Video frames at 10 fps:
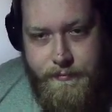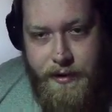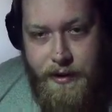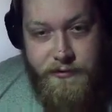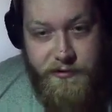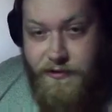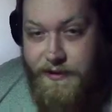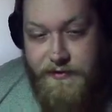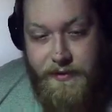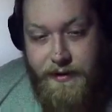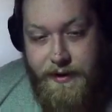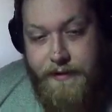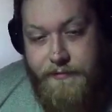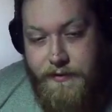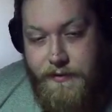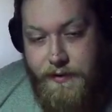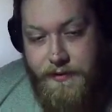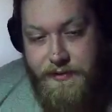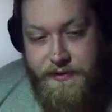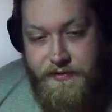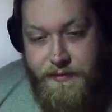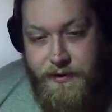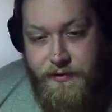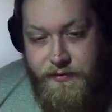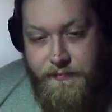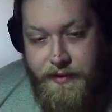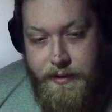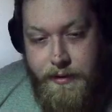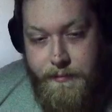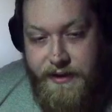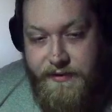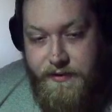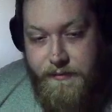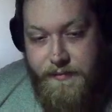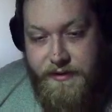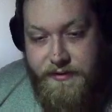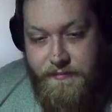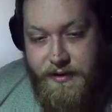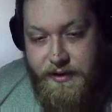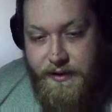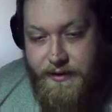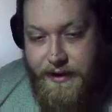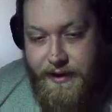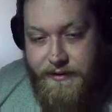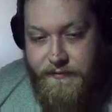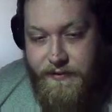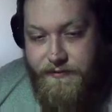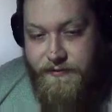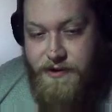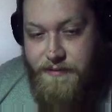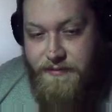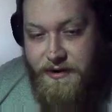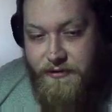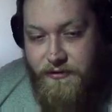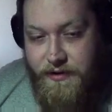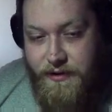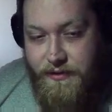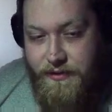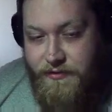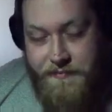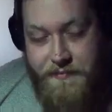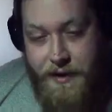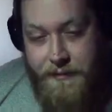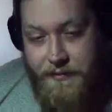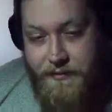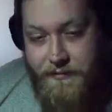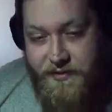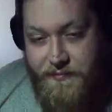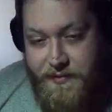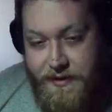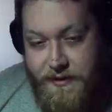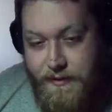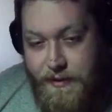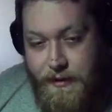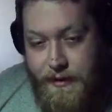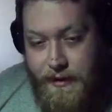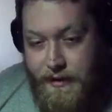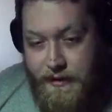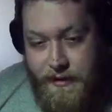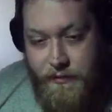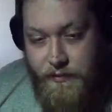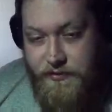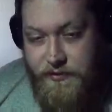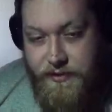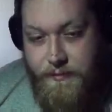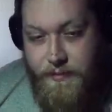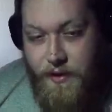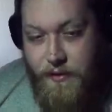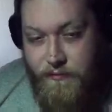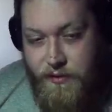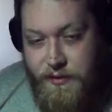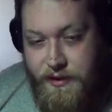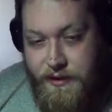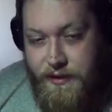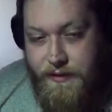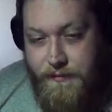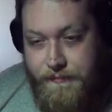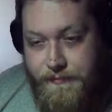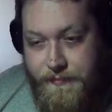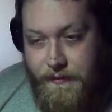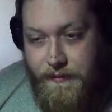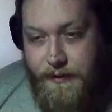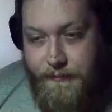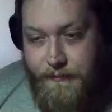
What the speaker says: Just less that I have to deal with, I suppose. Passing it back to me, I can activate this combination here and then just pop it with the Bismugear, and we'll just get the ball rolling again. Alright.